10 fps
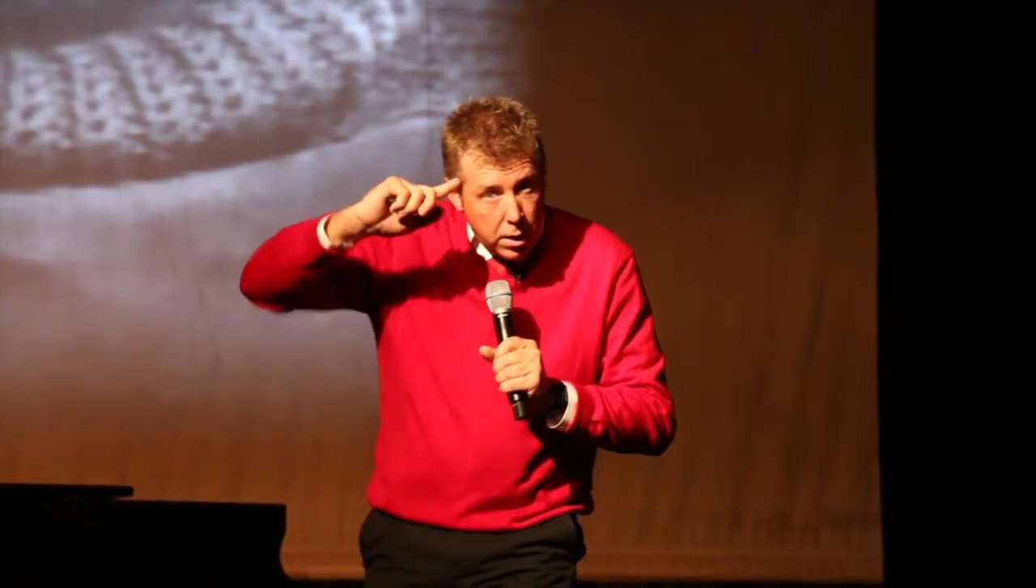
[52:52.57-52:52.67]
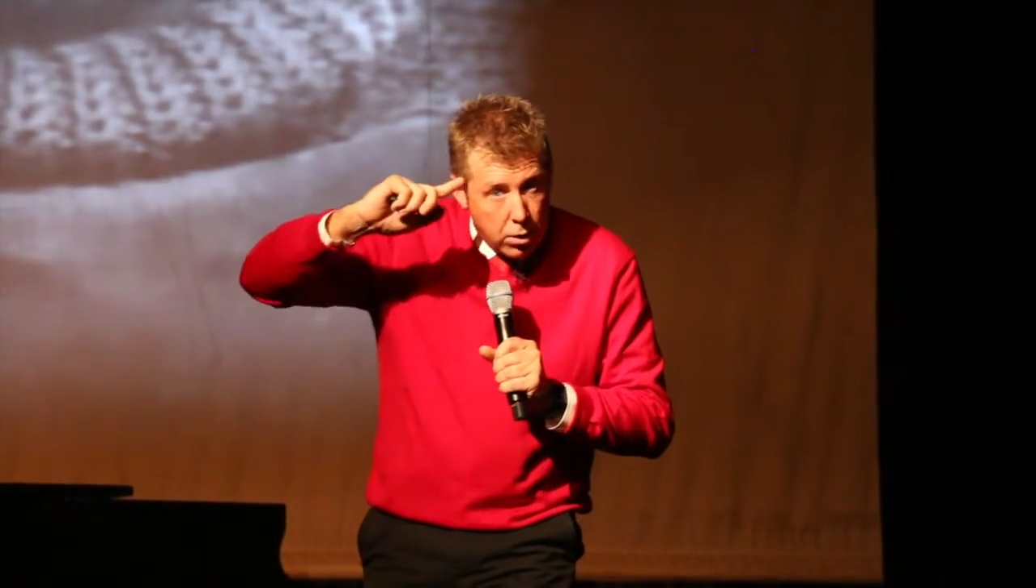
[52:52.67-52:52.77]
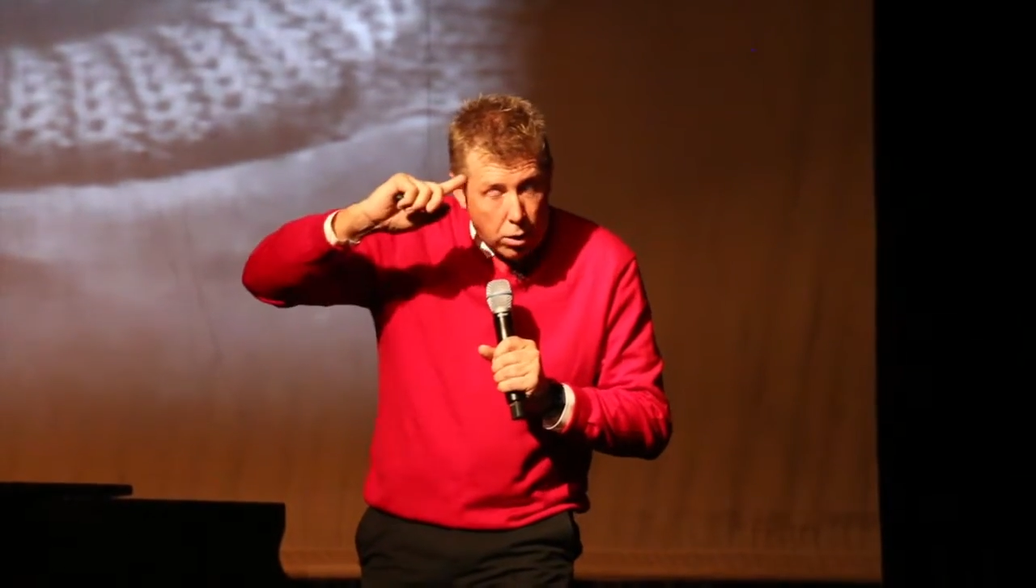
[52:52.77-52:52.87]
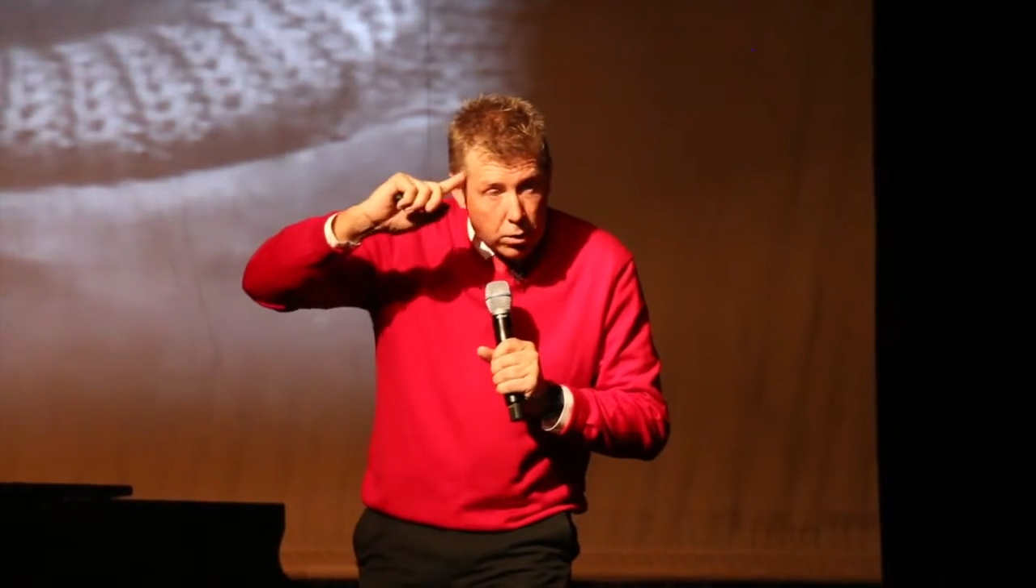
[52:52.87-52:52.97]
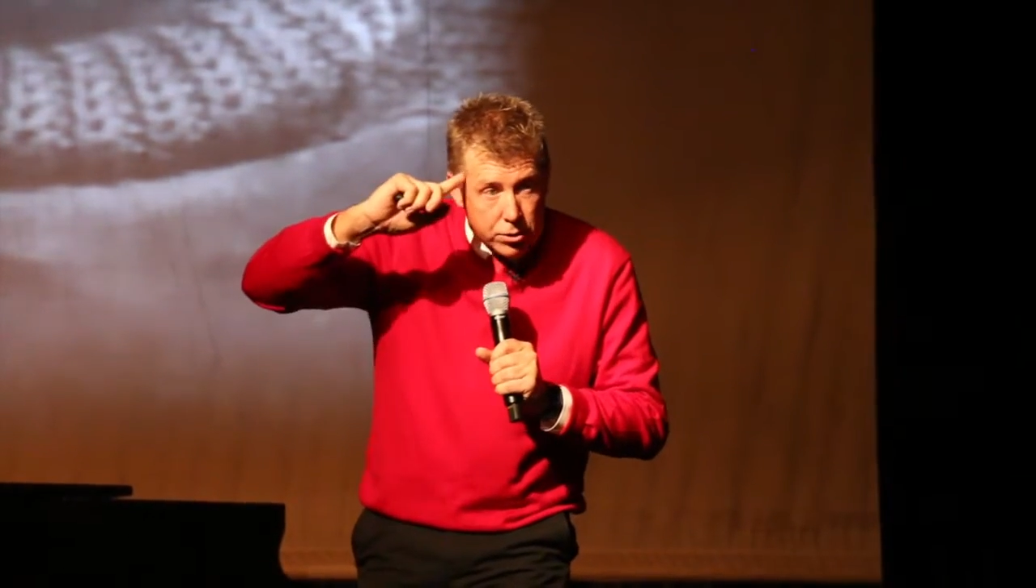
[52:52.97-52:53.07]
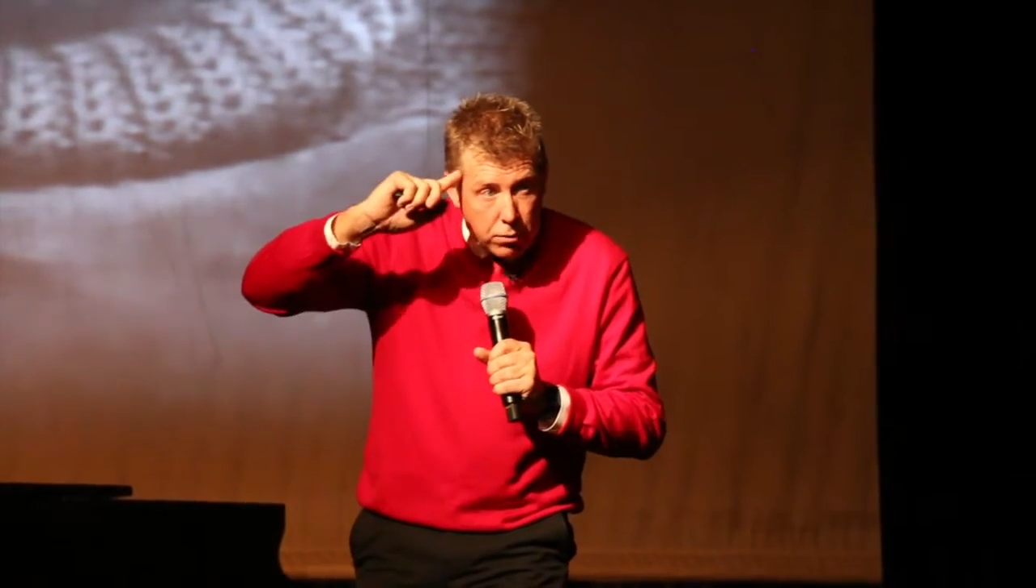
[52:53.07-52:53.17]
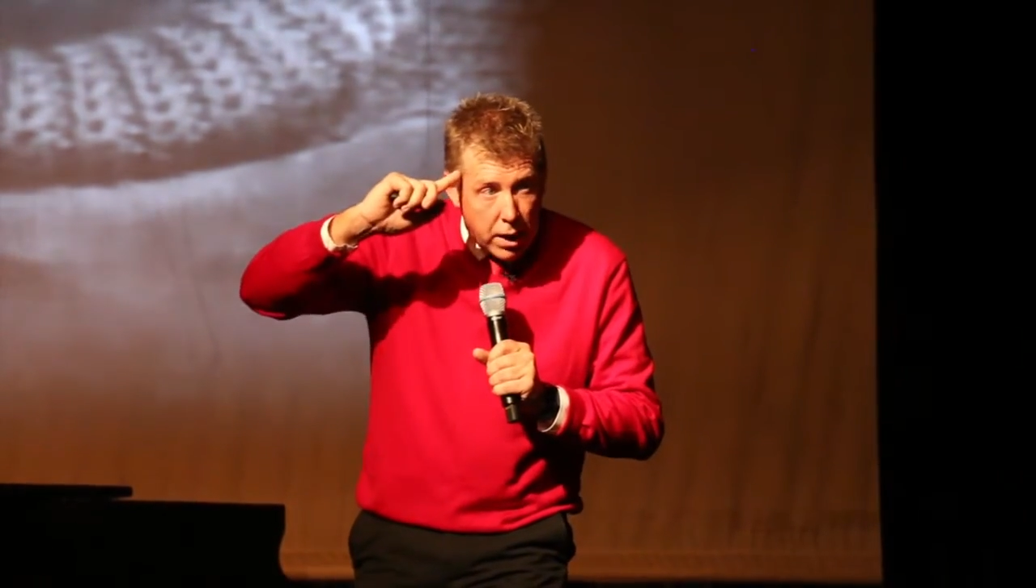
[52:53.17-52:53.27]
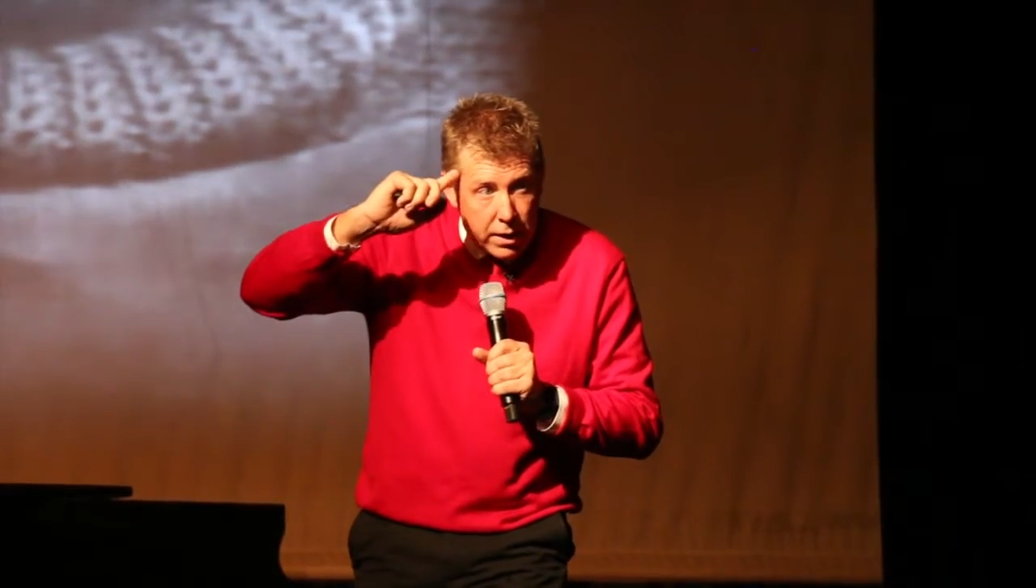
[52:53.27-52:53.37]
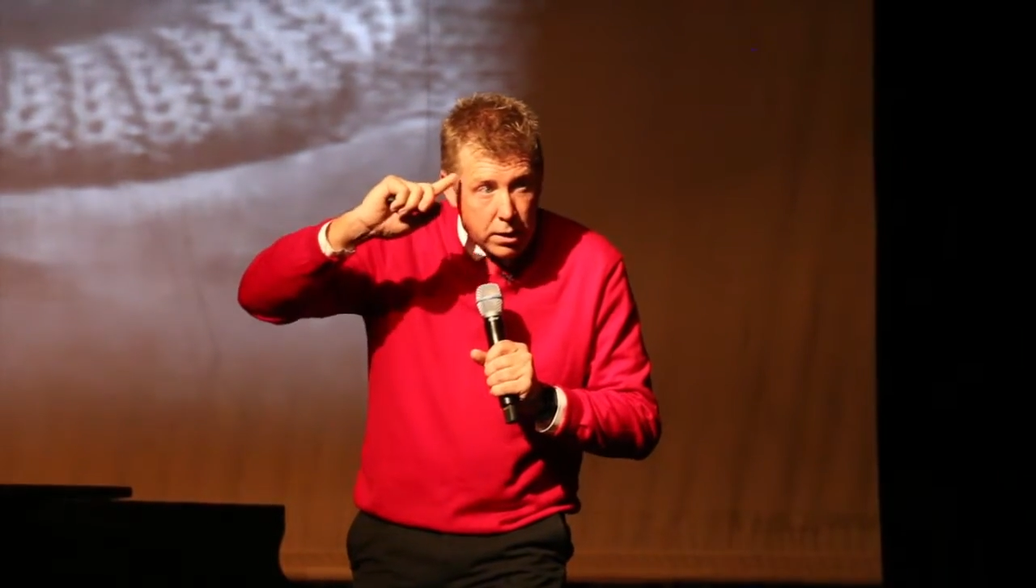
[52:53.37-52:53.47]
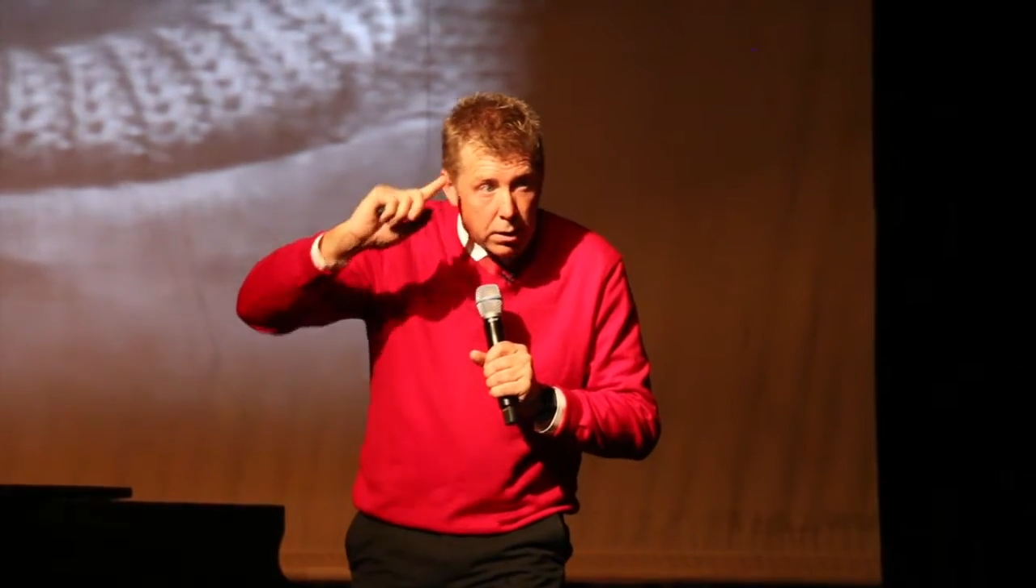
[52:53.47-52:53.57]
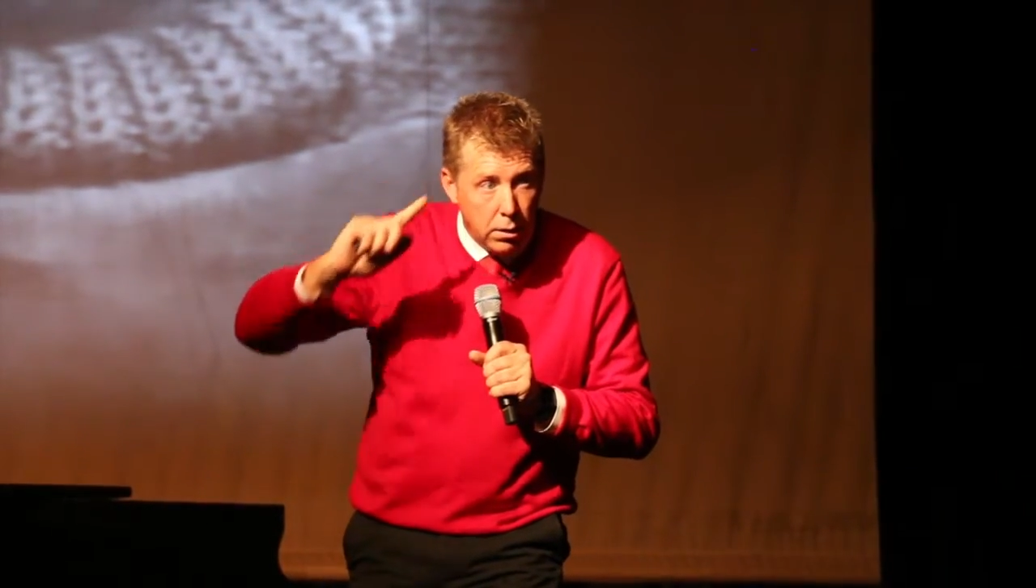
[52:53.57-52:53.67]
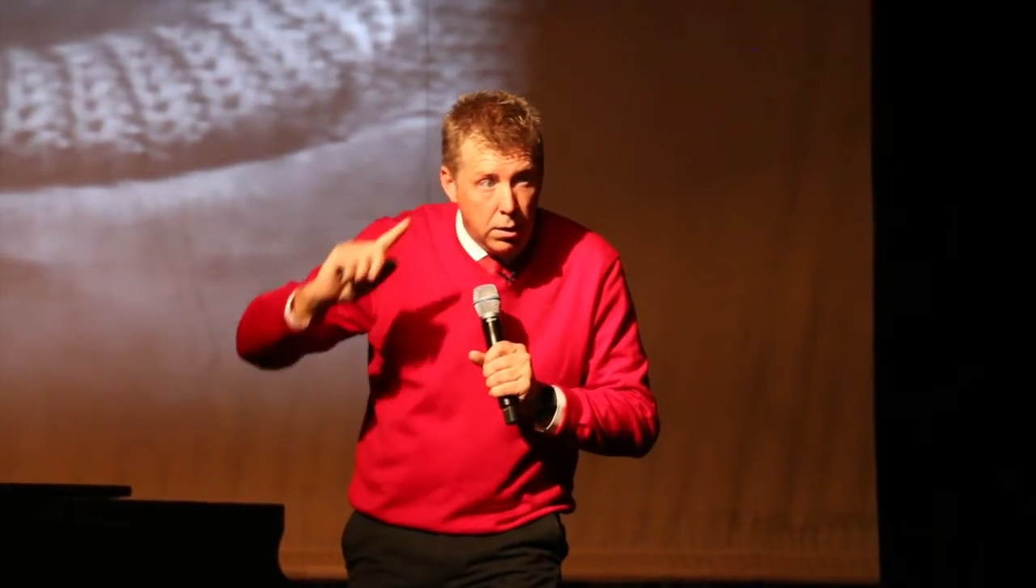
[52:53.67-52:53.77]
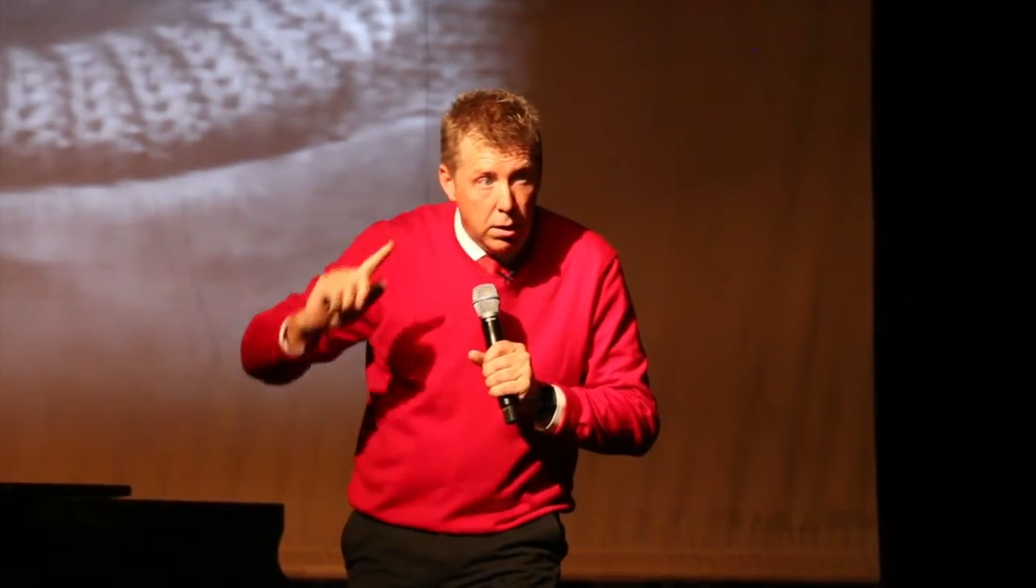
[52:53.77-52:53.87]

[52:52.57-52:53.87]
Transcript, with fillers: Y'all is right here.